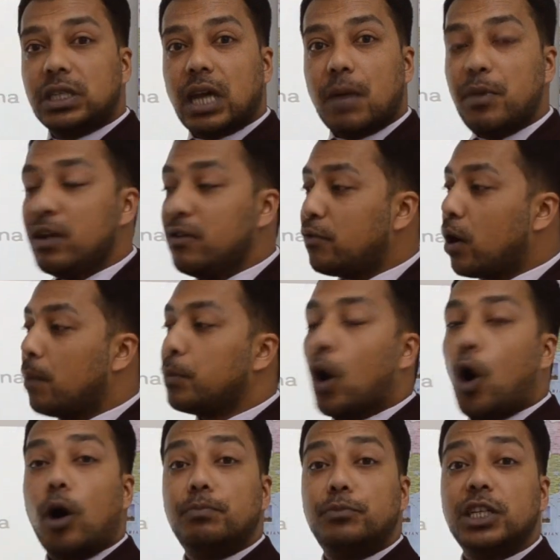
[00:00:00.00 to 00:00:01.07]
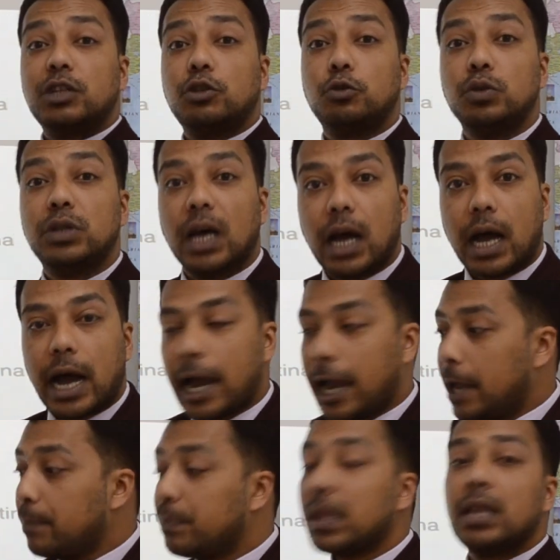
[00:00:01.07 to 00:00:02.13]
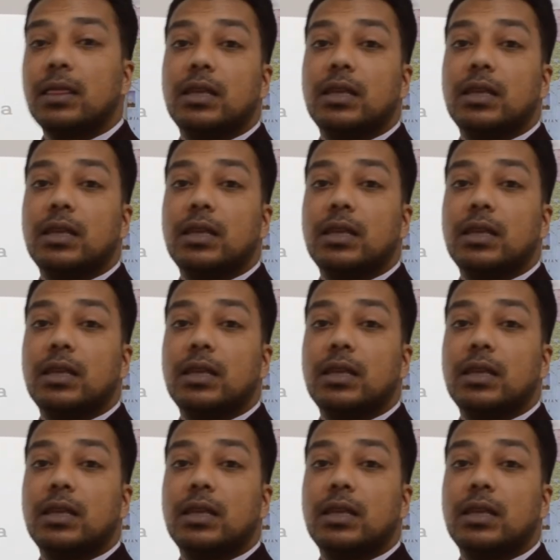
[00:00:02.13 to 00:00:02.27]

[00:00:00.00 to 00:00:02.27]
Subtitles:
is coming from the object to the eye,